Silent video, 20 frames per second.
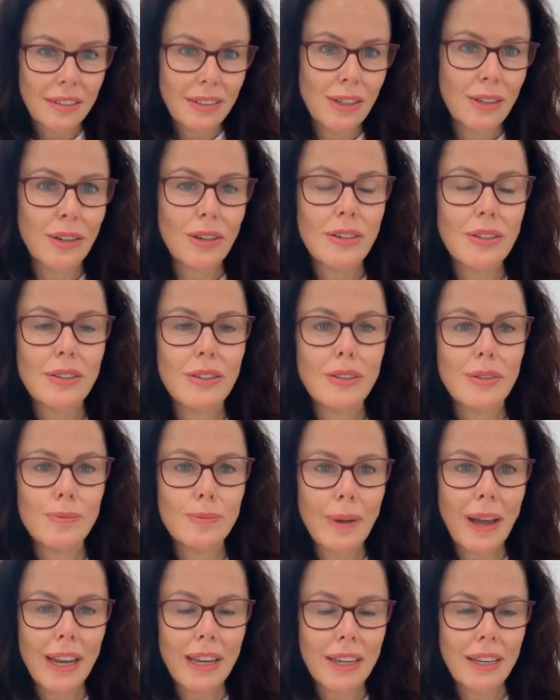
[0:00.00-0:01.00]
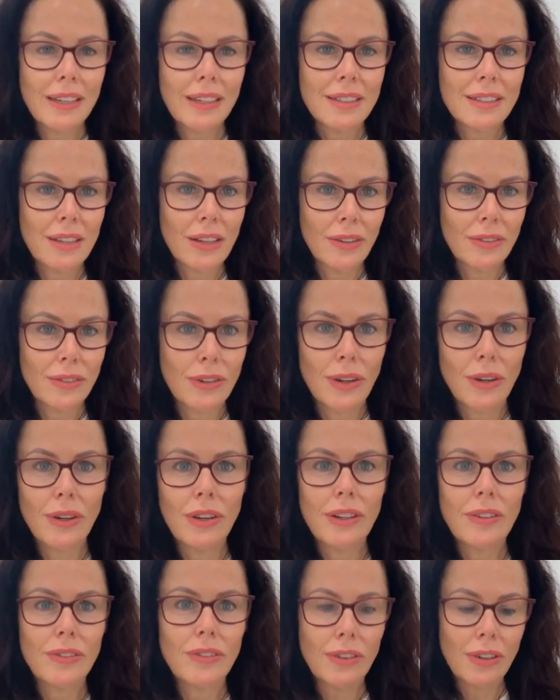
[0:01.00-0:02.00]
you know, backing yourself,
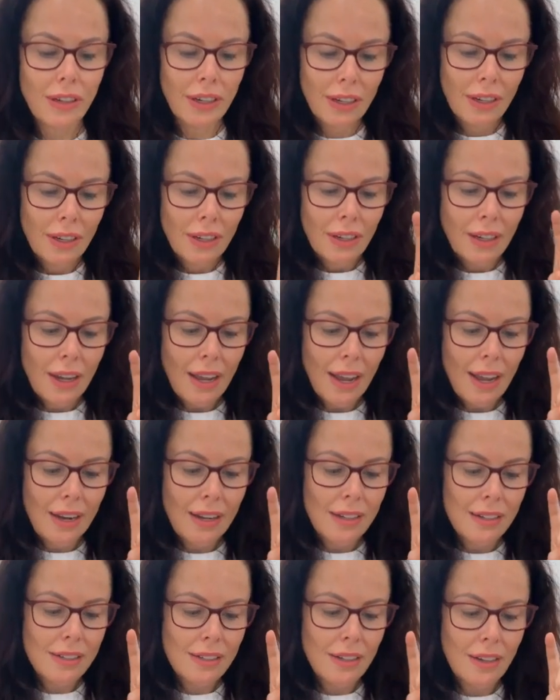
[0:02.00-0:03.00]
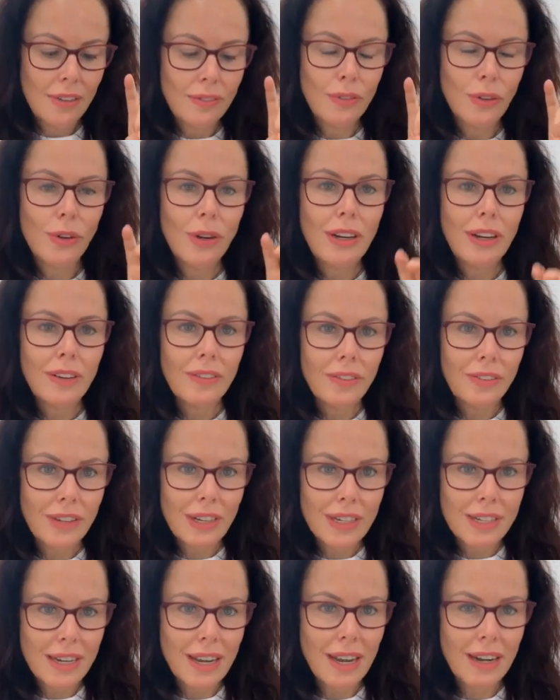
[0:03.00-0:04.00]
going for it, and avoiding
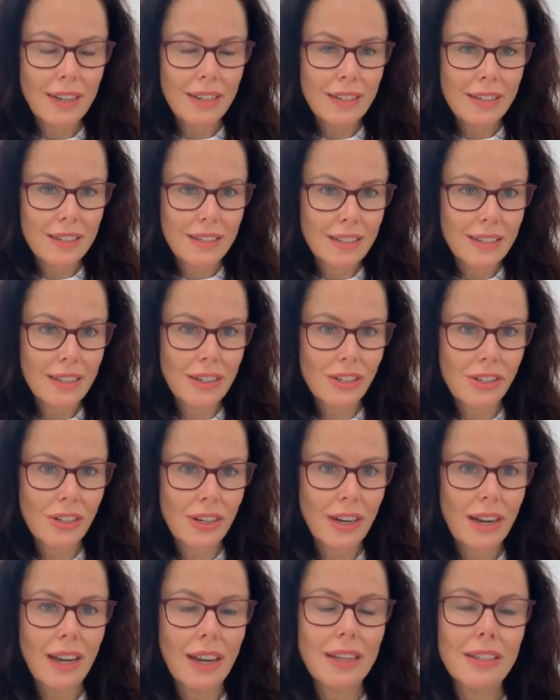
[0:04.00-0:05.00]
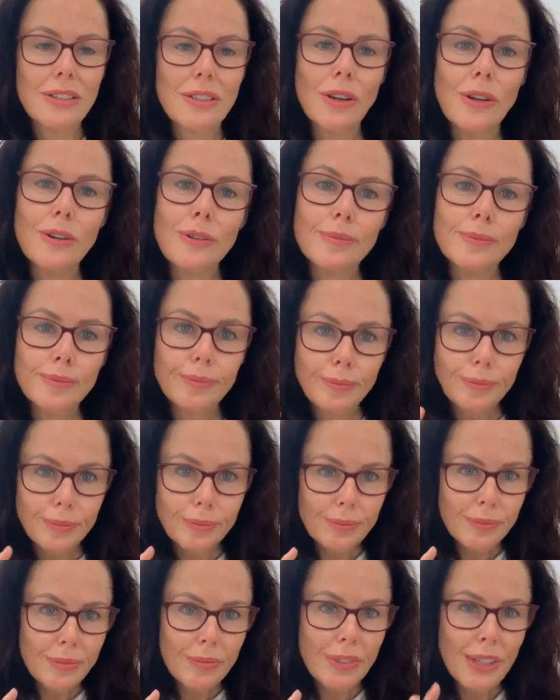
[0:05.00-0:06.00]
fear, doubt, and indecision. Okay, so
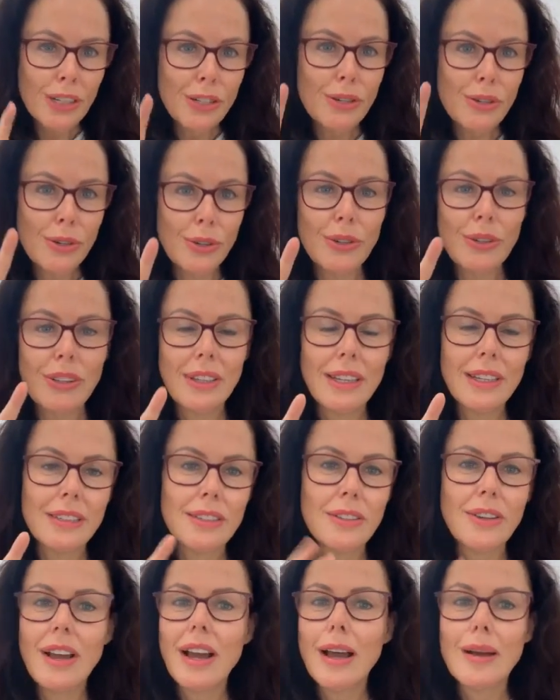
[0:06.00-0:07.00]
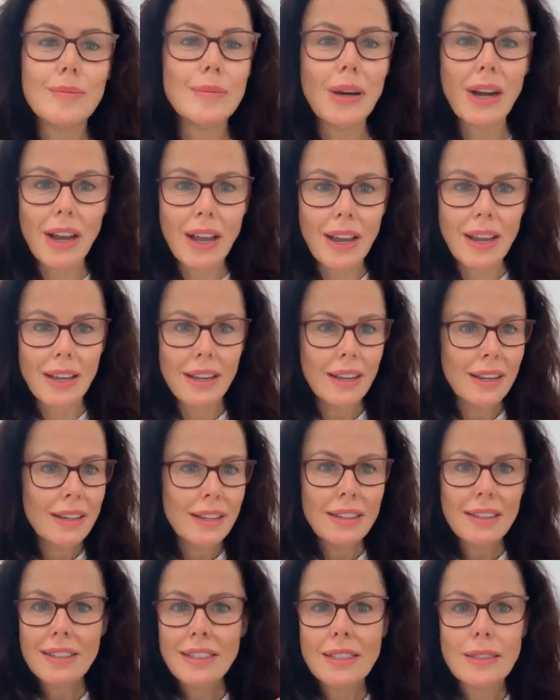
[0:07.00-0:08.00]
2 things. So am I
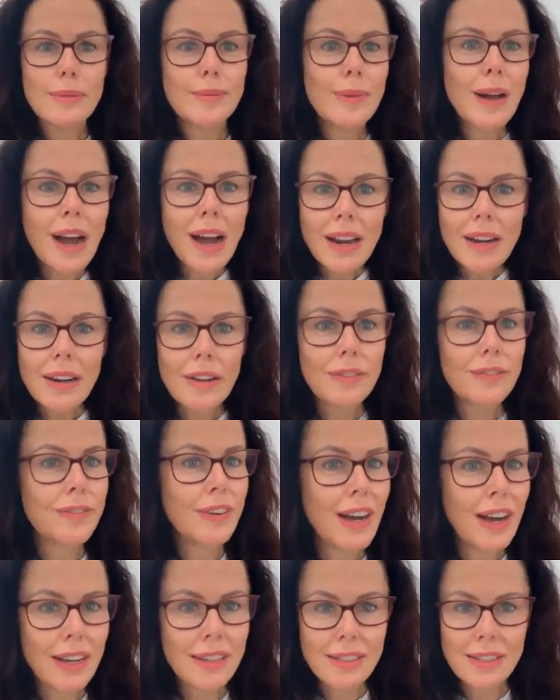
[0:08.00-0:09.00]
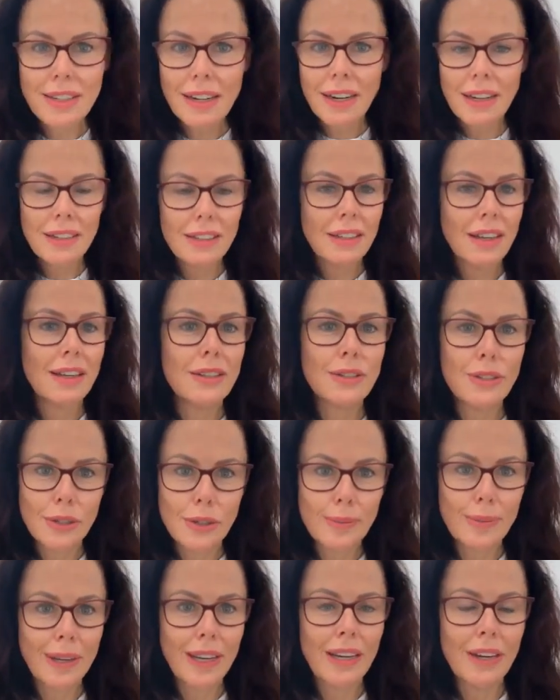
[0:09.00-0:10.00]
smarter, faster, a
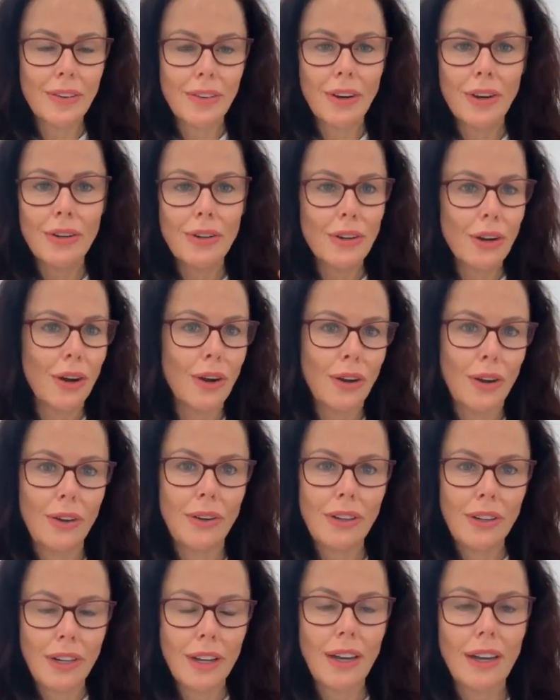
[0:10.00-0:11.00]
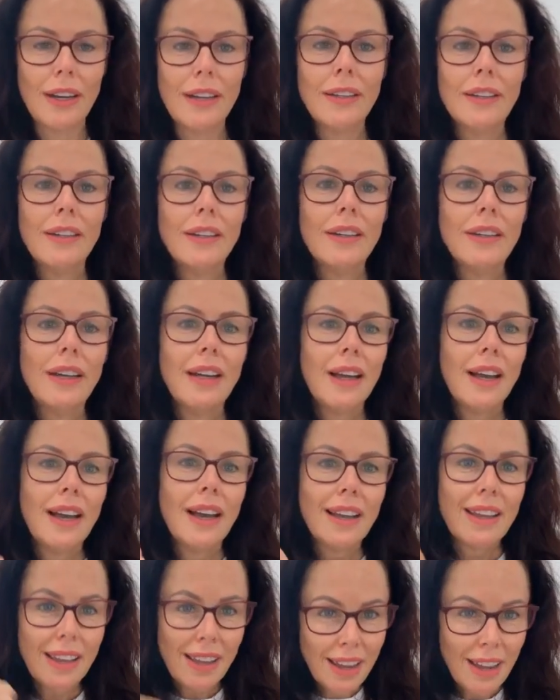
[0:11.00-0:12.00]
superhero? No, yeah.
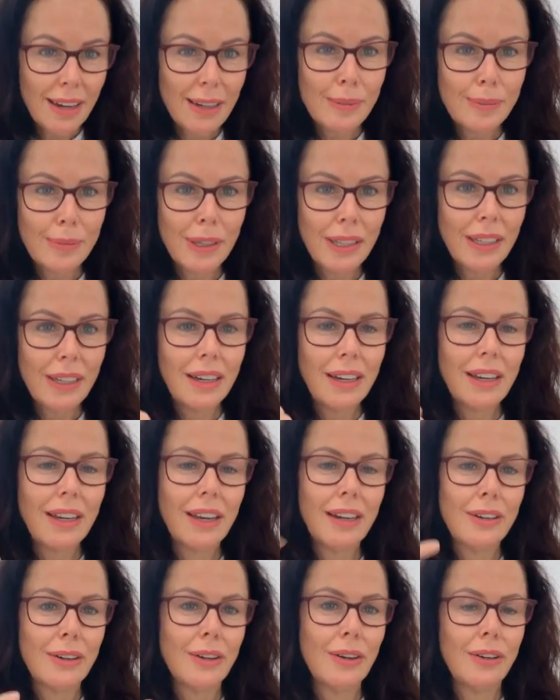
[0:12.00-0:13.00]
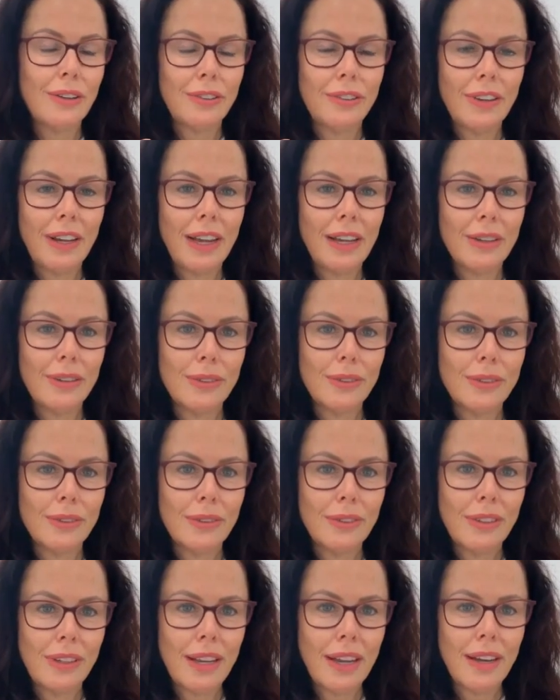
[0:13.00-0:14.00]
Accountability and no fail,
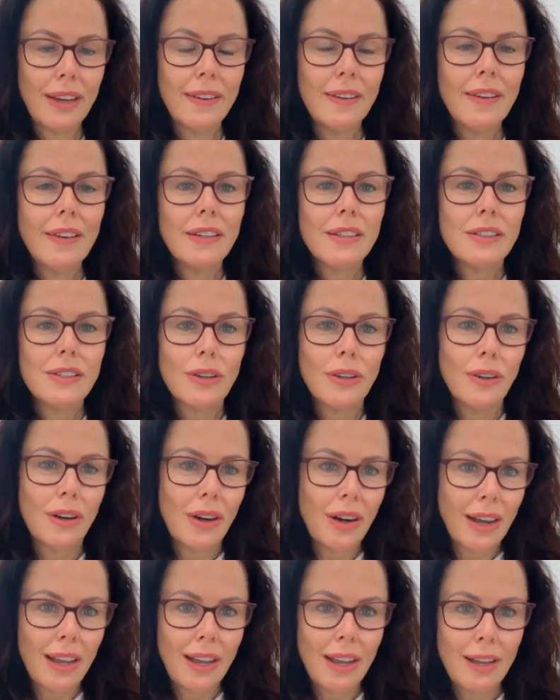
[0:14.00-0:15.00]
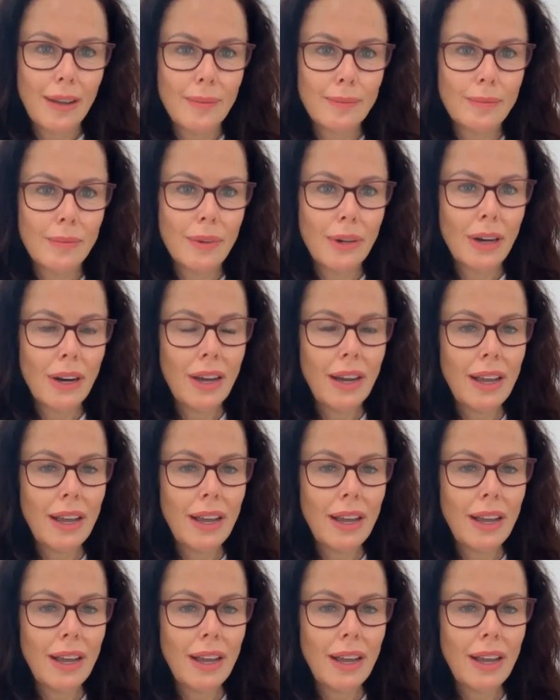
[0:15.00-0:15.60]
yeah. So I am